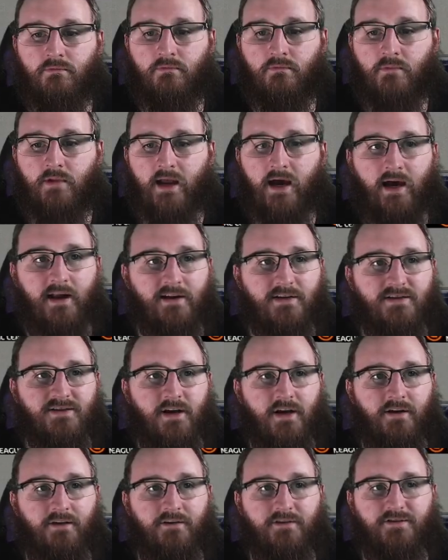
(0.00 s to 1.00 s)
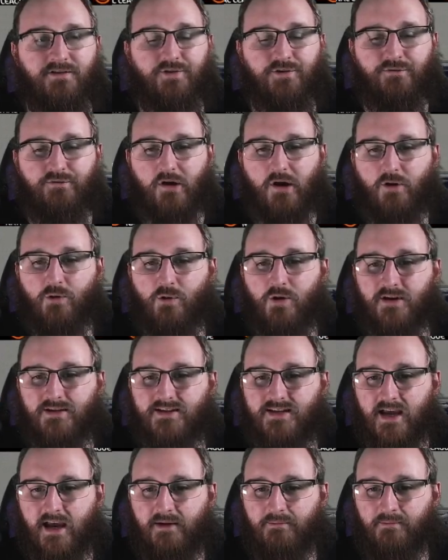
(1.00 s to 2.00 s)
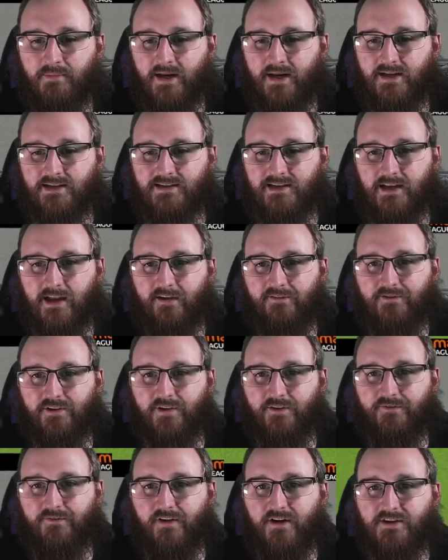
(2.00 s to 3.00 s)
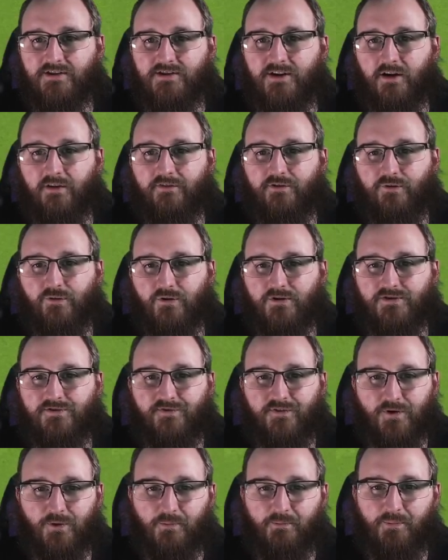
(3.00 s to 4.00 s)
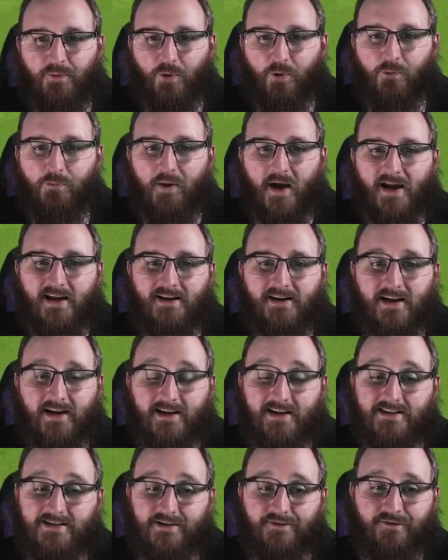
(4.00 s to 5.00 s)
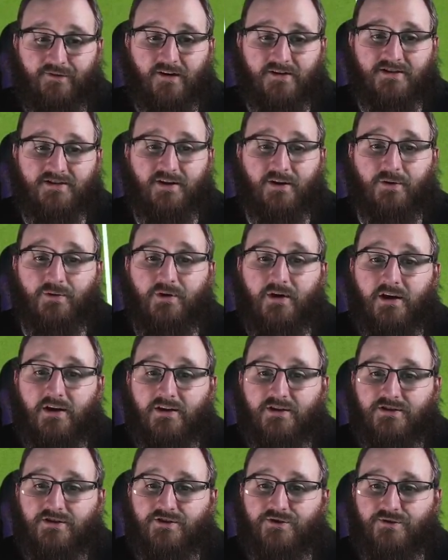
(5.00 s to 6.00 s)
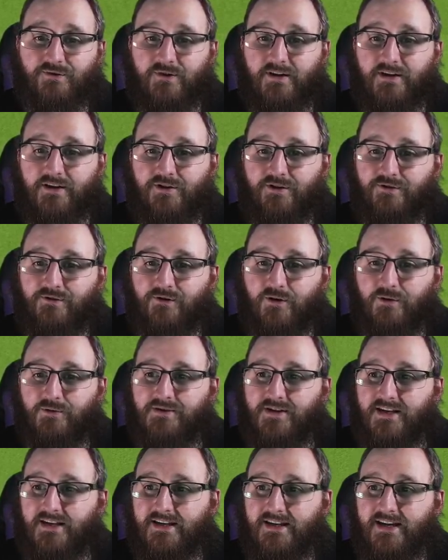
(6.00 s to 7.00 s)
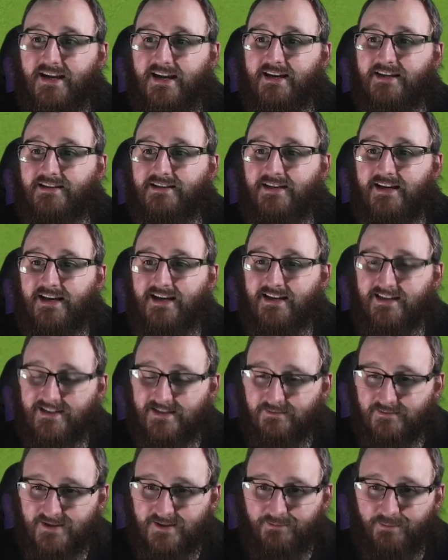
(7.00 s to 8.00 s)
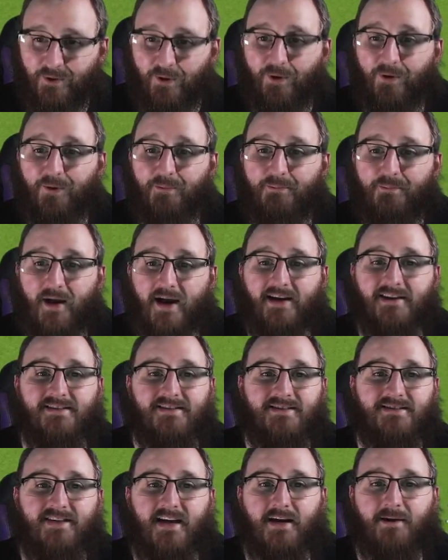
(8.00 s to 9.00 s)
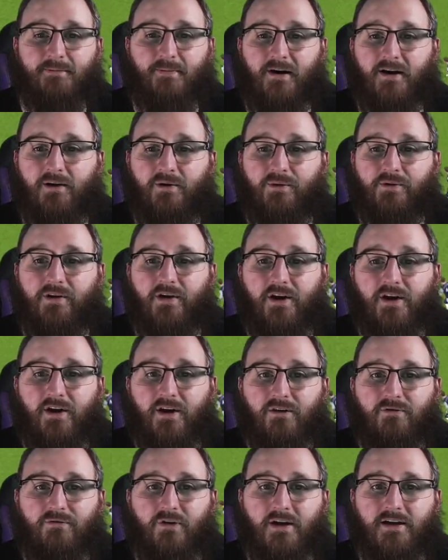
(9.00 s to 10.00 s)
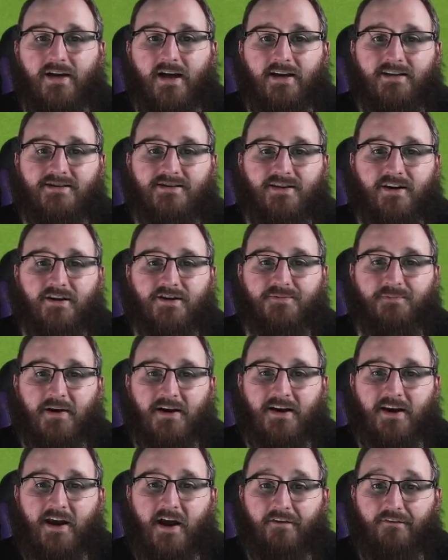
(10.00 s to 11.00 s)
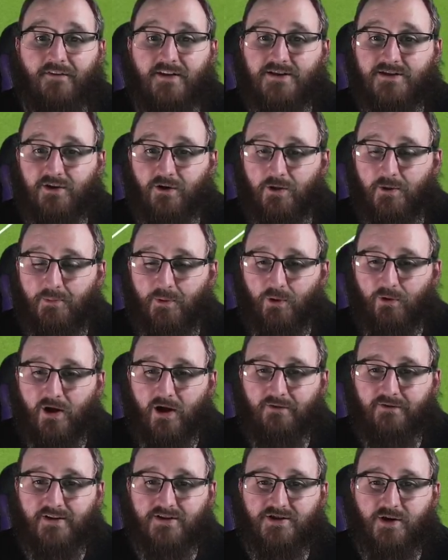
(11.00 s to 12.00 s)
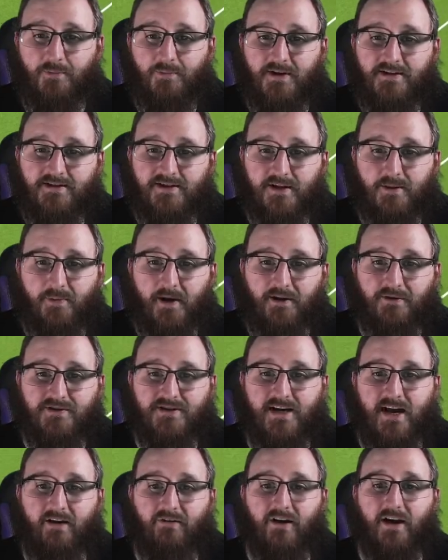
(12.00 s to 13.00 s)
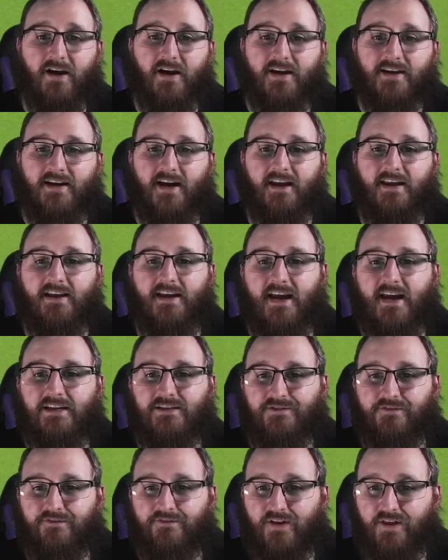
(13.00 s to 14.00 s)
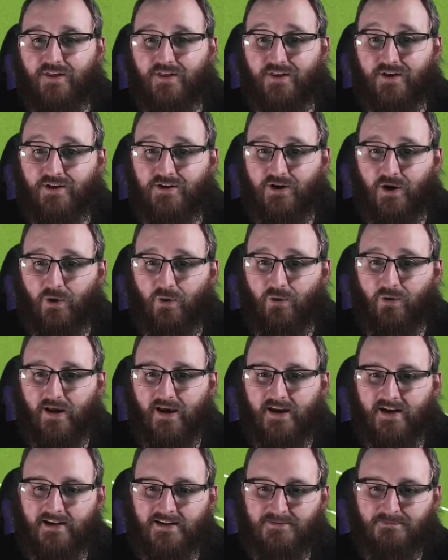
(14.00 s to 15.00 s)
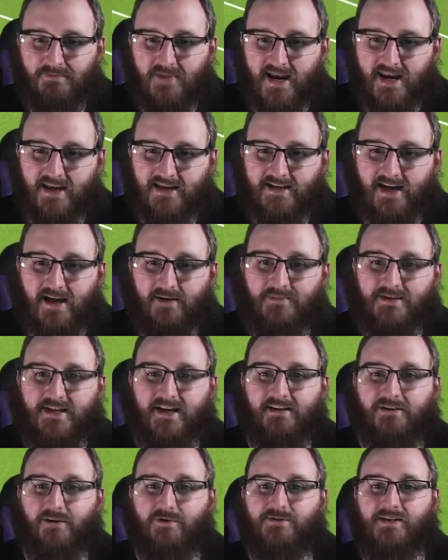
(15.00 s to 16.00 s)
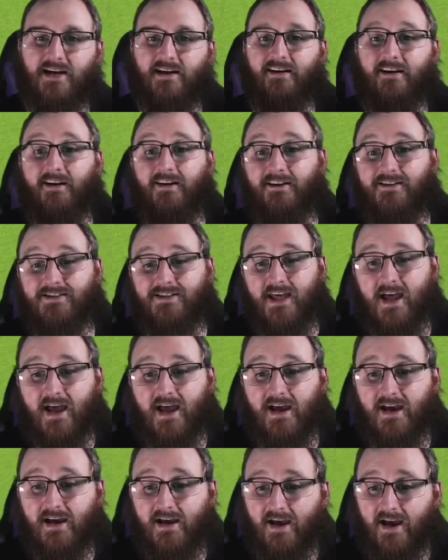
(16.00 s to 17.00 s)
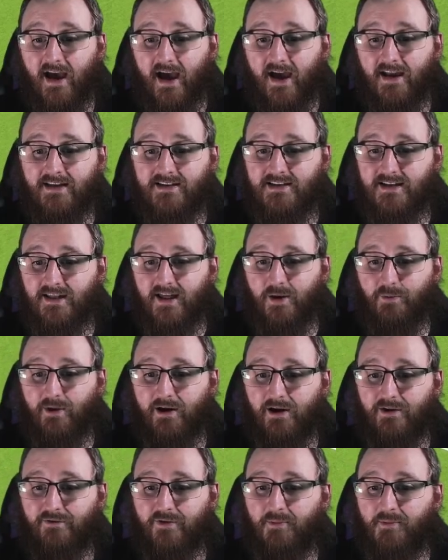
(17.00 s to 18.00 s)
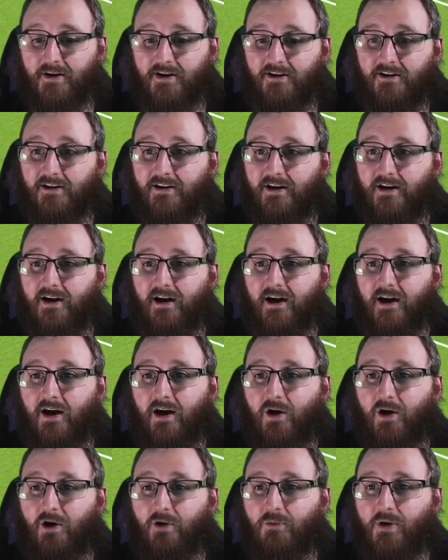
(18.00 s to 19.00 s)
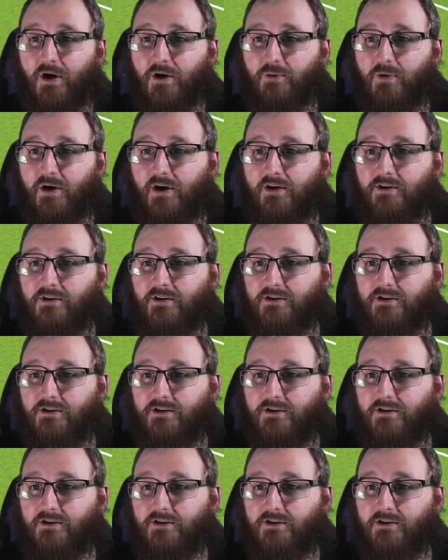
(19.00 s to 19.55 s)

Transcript: Alexander's throw, 10 minutes left of the first half. Cross field ball. Payne clears it for us though. Street controls it, needs, needs some support. Back to Zach Brown. Right hand side is McAneff. He's got the ball over the top into the penalty area. Can he get his fifth goal in as many games? Kiddo Taylor Hart's there, and he's hit that well over the bar. Oh my word.